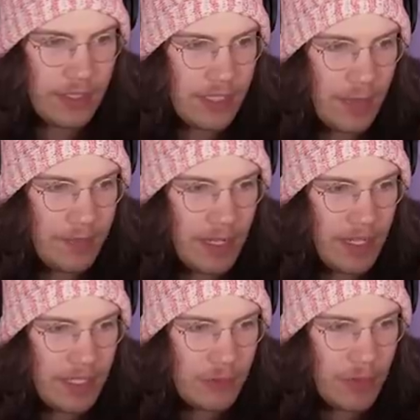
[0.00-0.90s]
something
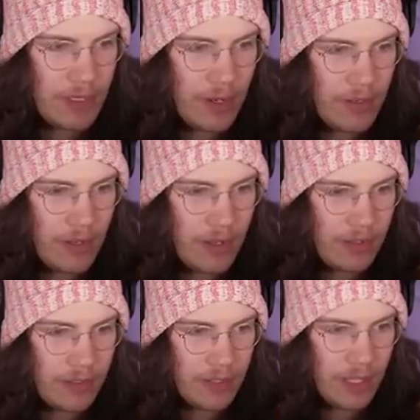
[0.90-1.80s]
in this window
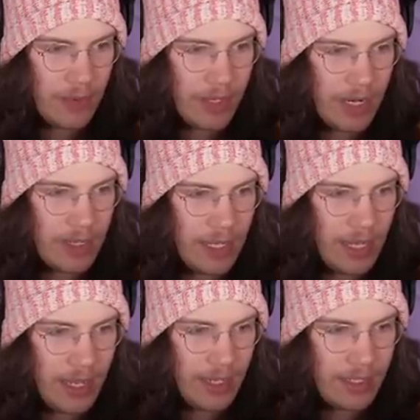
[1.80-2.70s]
though. How do I get in
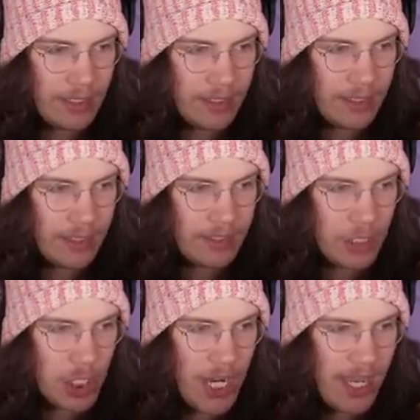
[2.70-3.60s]
there? It's a
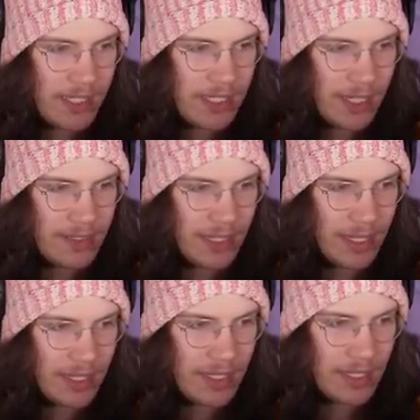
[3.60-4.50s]
chest, I
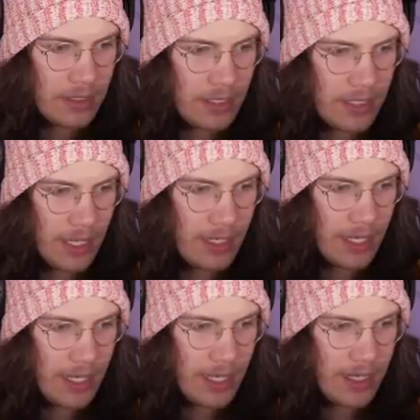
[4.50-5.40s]
think. Is it down
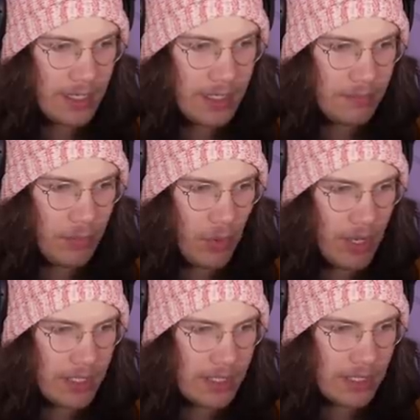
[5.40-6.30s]
here?
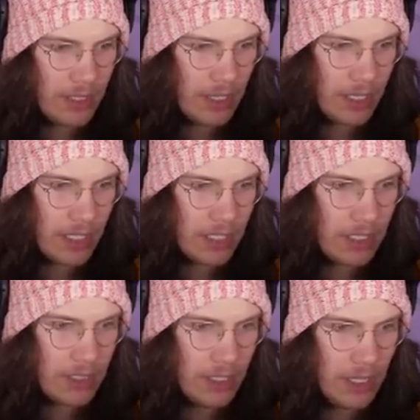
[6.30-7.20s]
Boys, look.
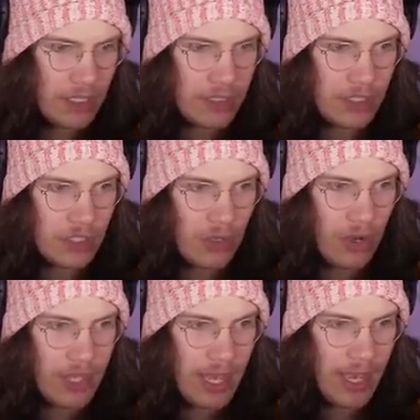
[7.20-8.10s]
Look, there's a
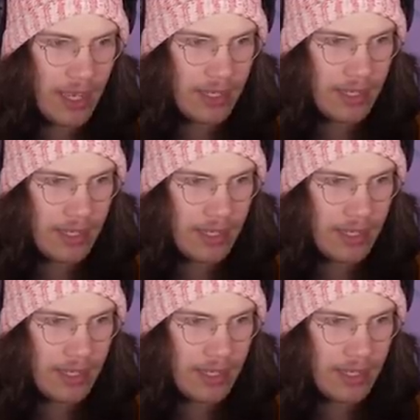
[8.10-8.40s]
door there.